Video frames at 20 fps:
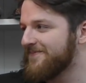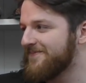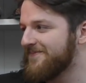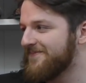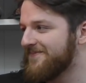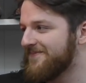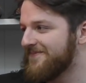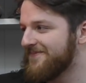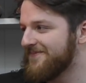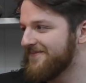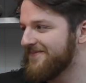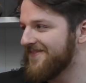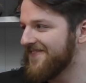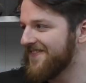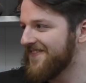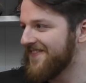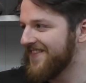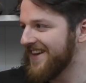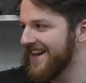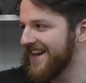
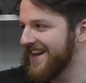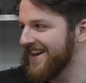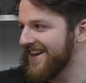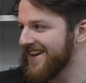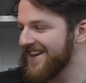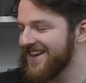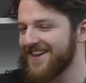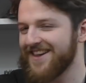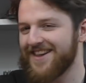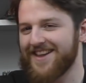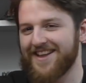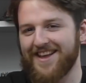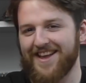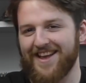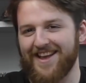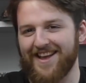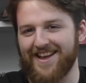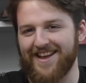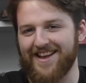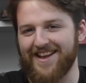
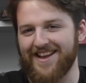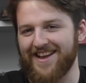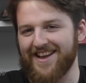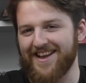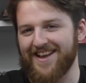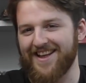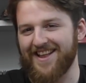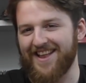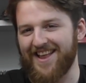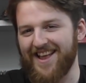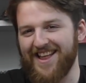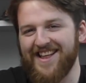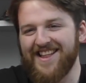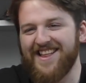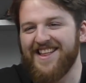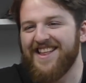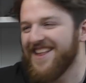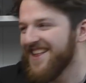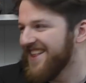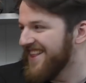
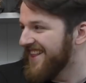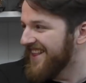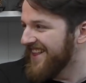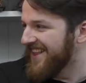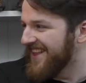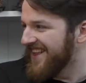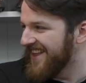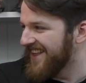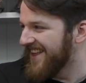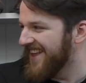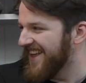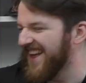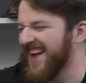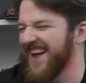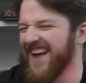[no speech]